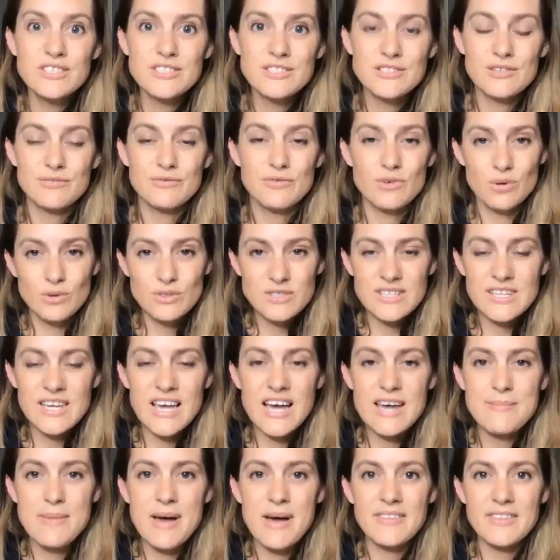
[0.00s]
So of course it
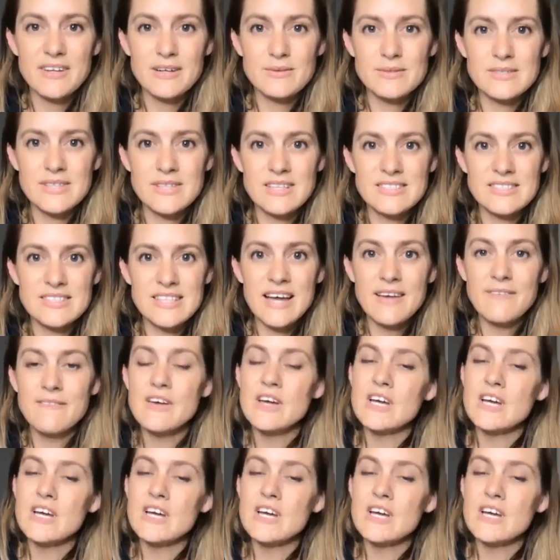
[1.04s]
came out that it was unsafe.